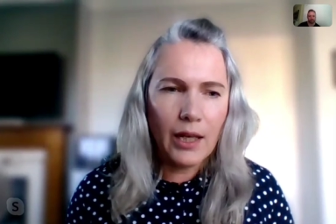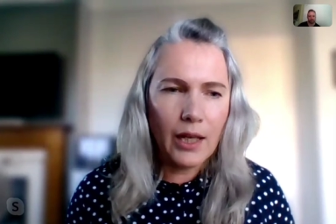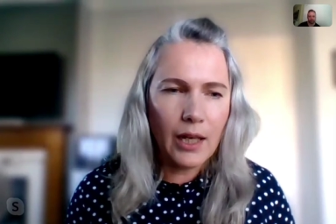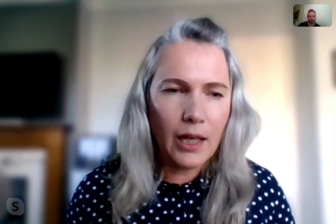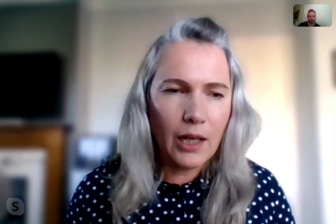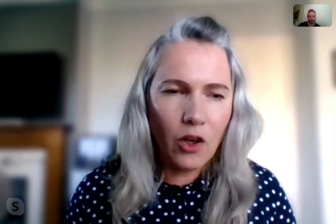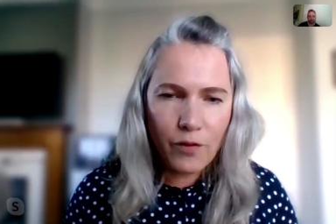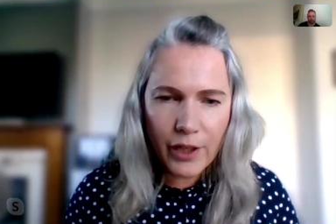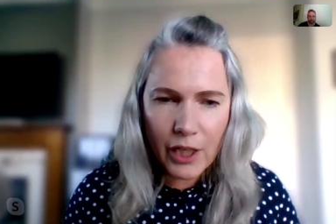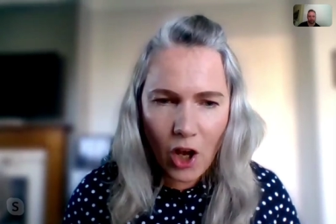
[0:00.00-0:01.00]
uh,
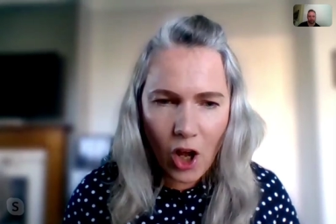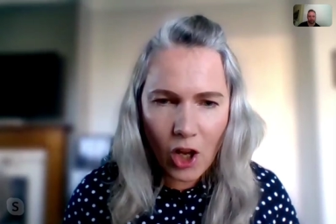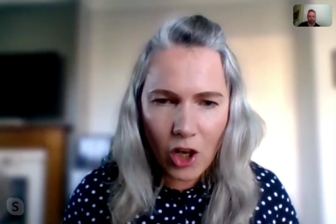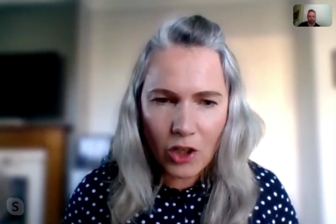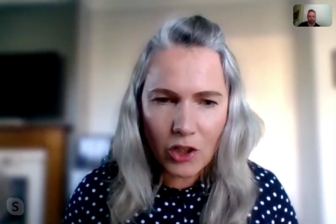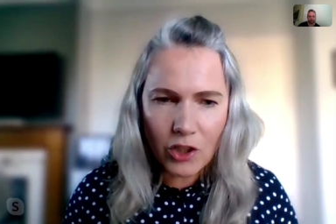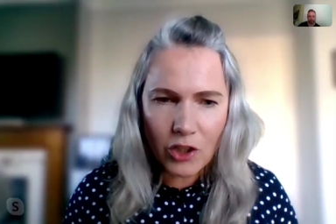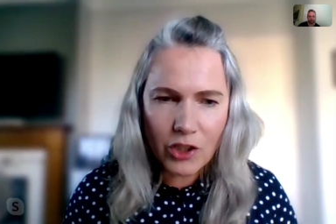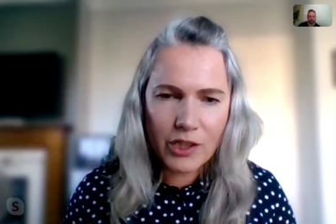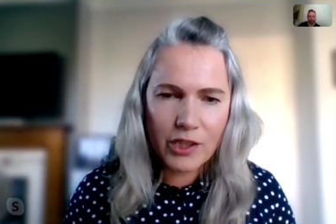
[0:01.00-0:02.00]
lovely
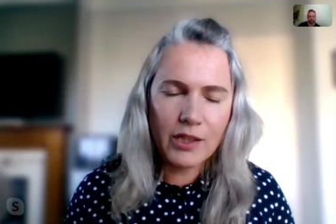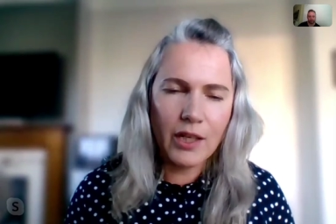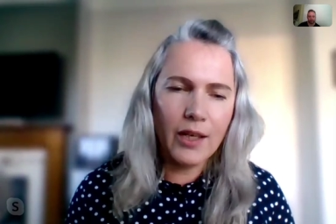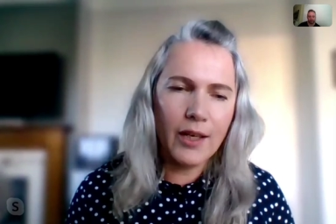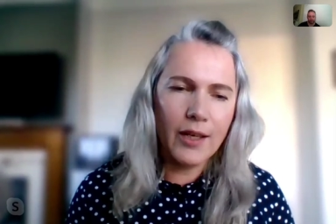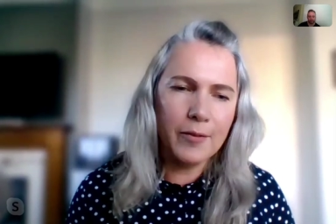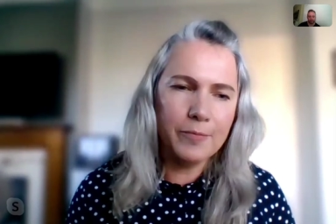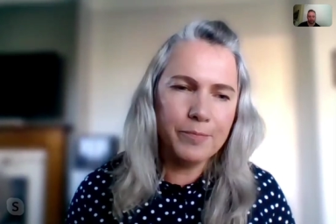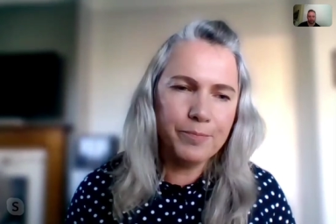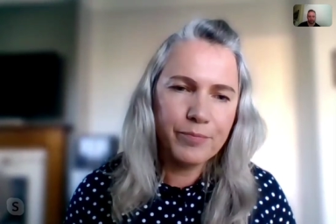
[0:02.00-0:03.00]
colors, um,
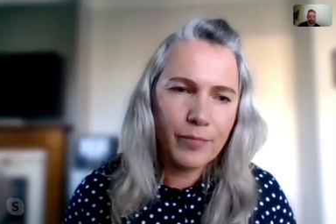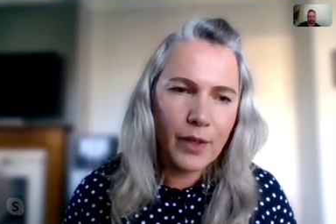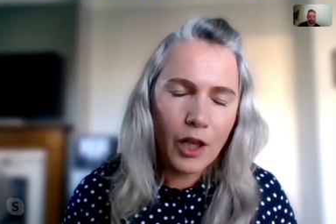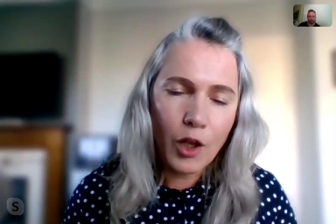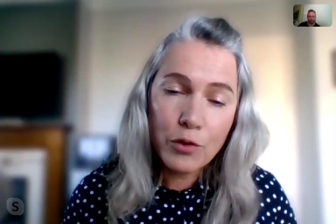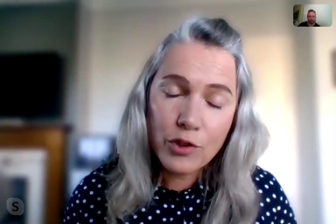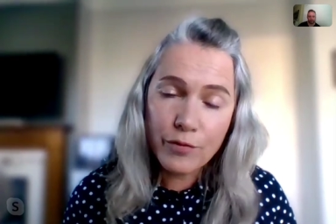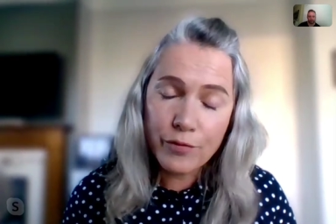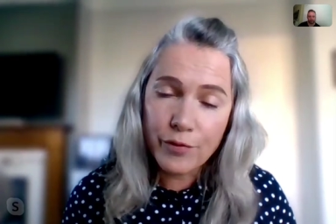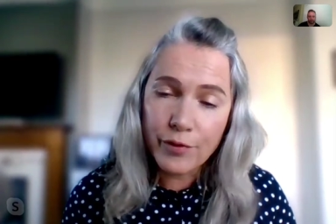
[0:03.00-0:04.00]
of
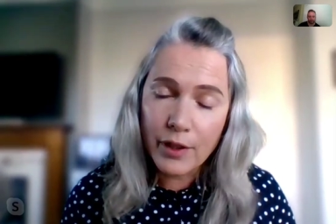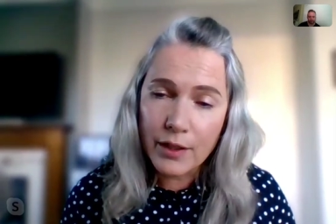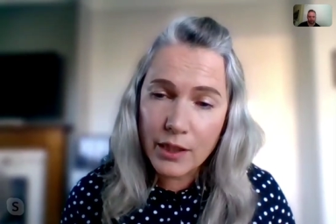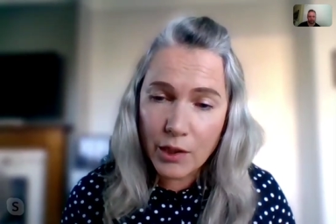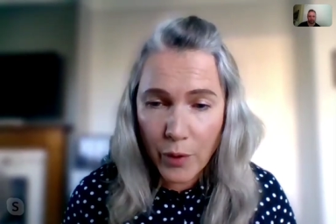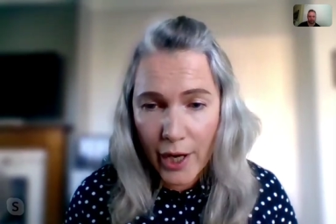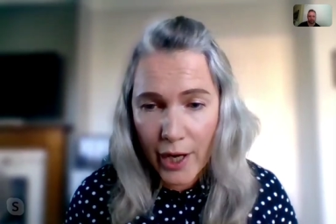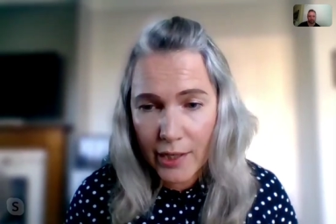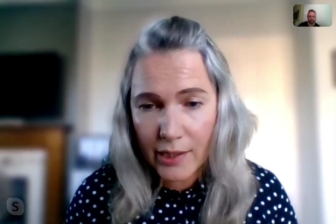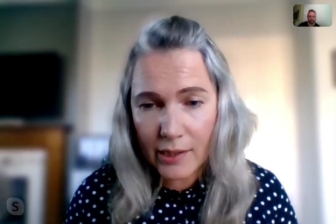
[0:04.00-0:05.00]
uh, squares,
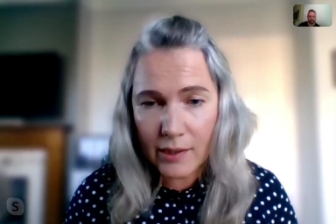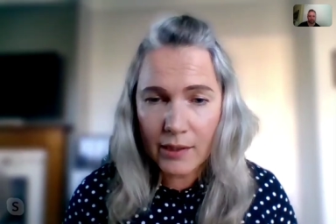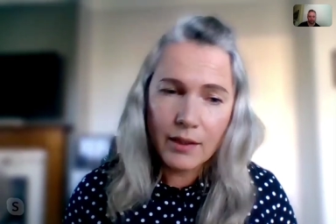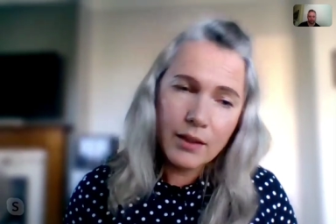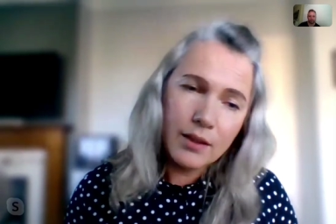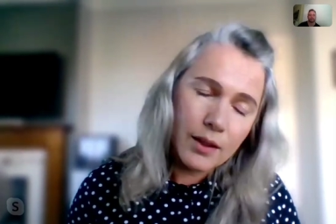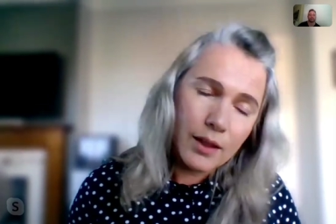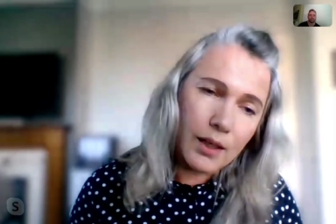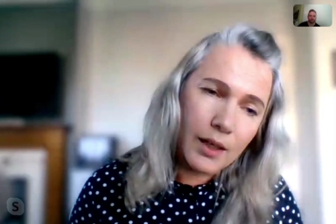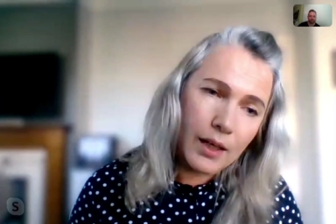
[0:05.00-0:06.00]

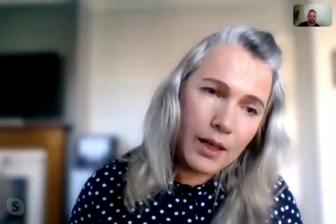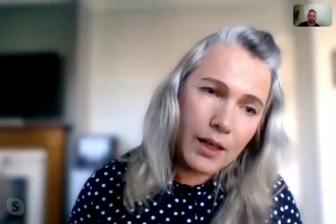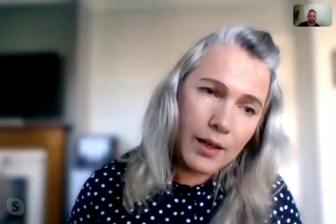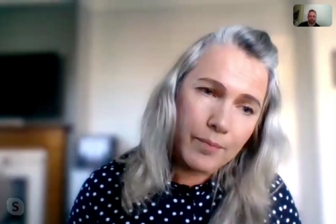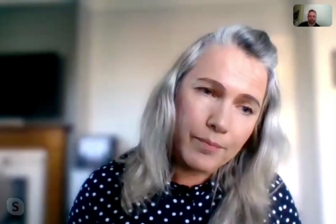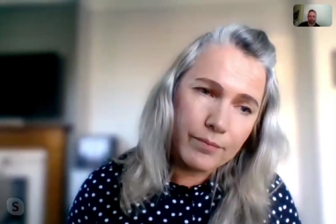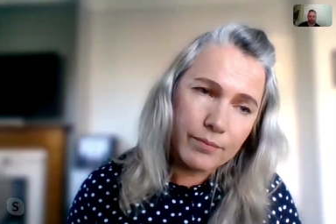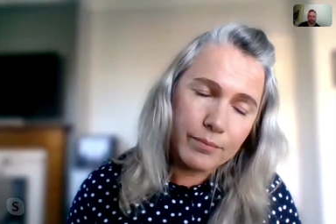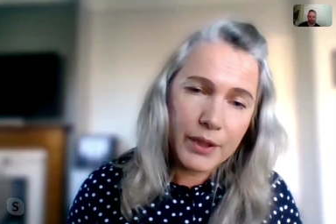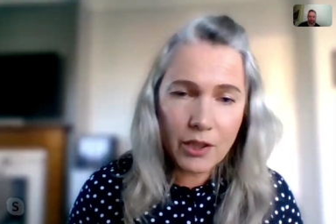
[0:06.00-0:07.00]
mm.
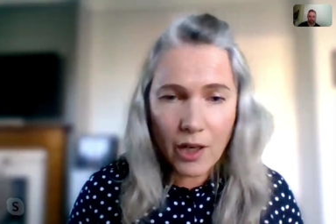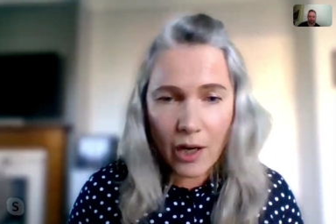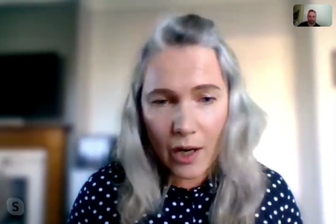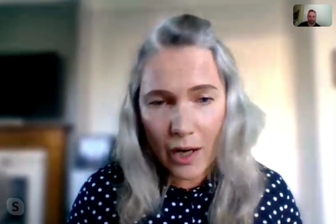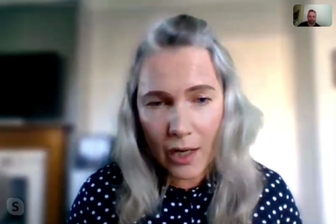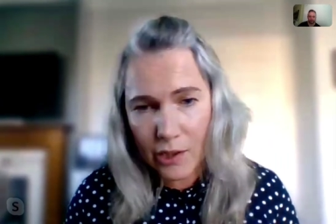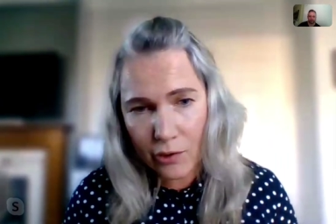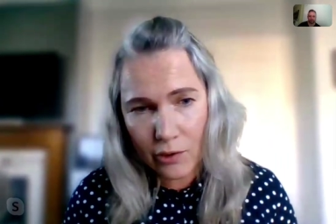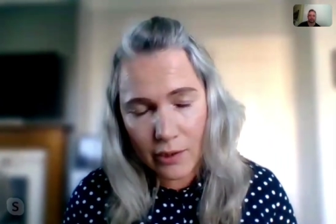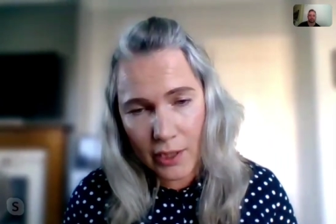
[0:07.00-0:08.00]
beer gardens. You
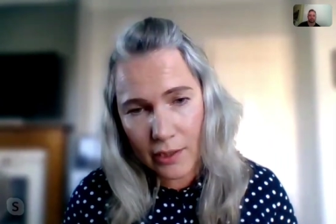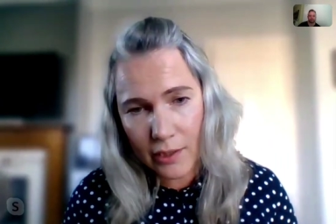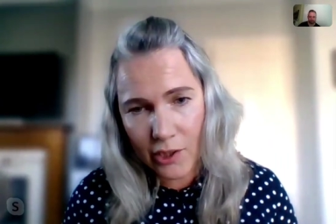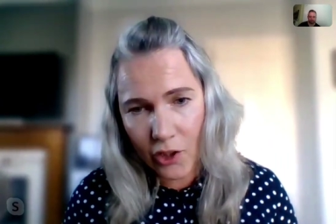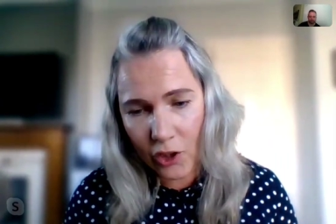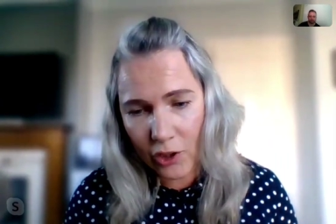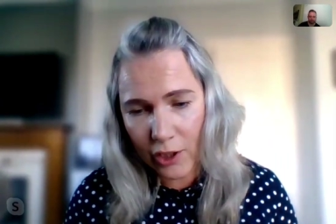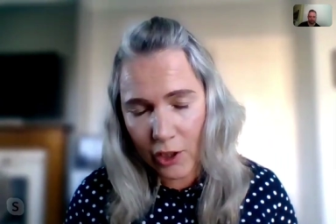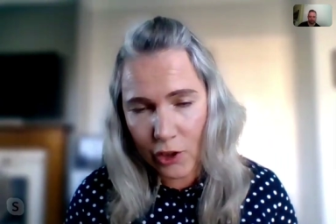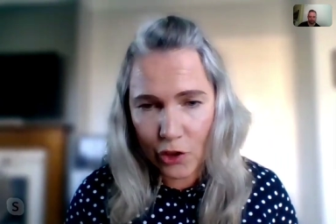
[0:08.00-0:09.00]
can sit in the sun
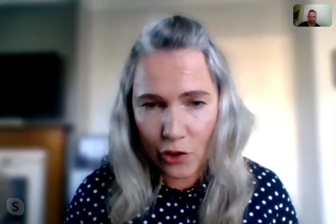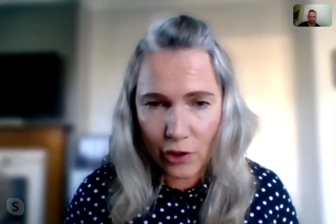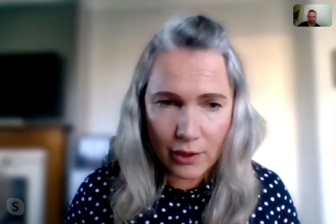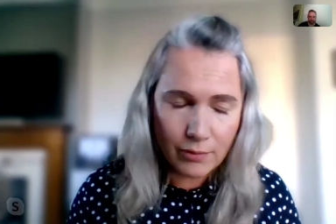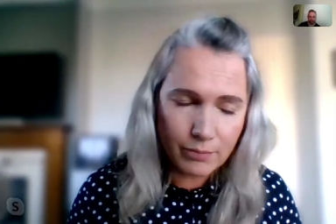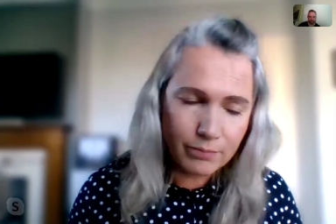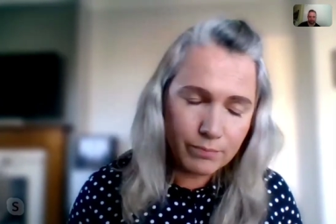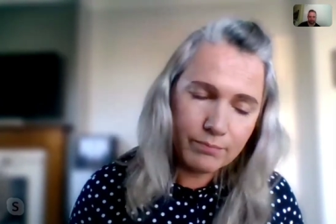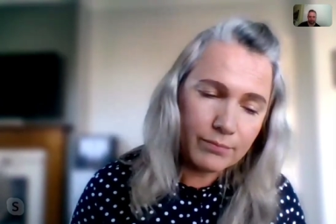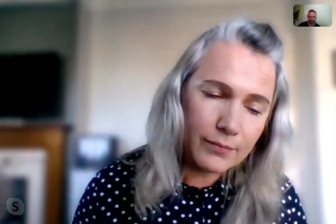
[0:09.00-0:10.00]
and enjoy the
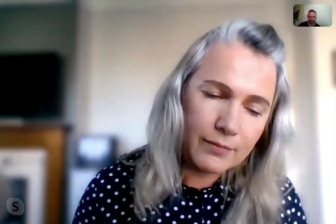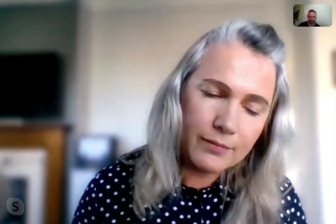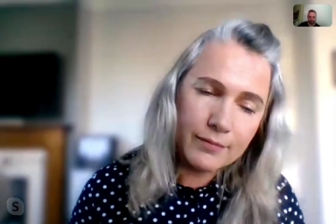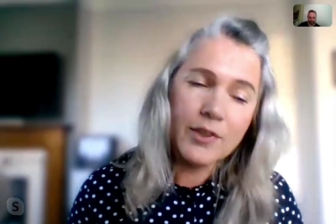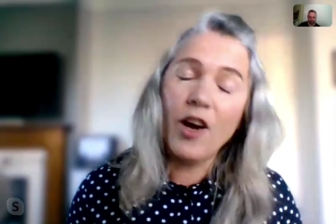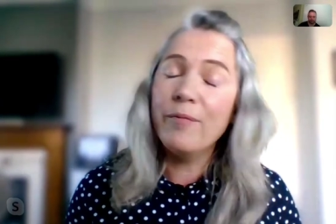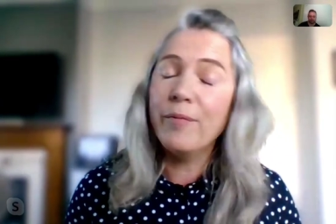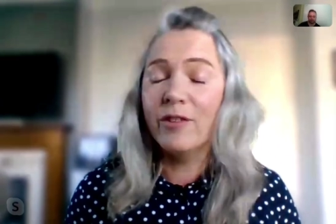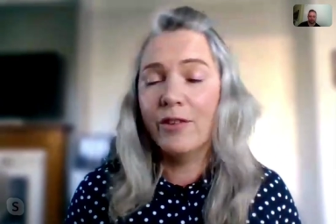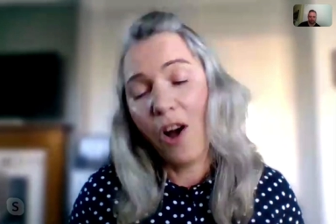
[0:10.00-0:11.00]
cup
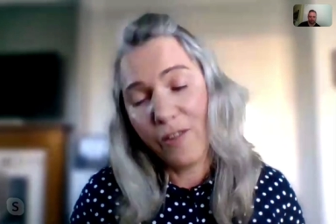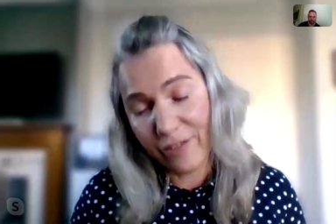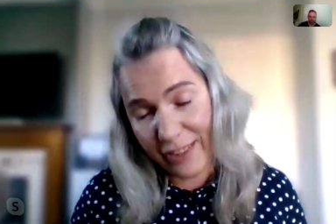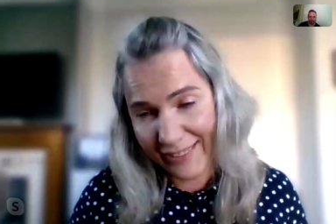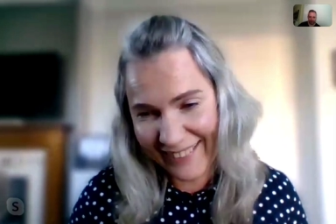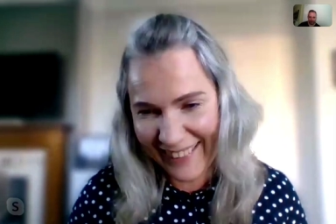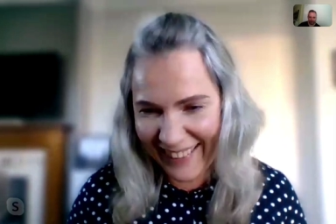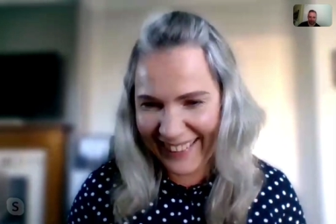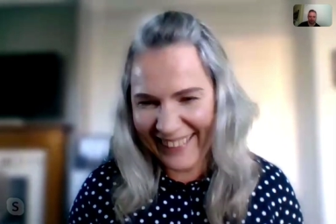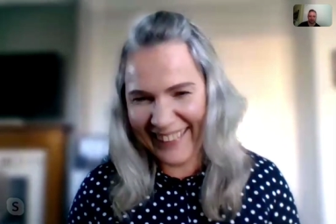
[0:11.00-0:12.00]
of coffee. Okay.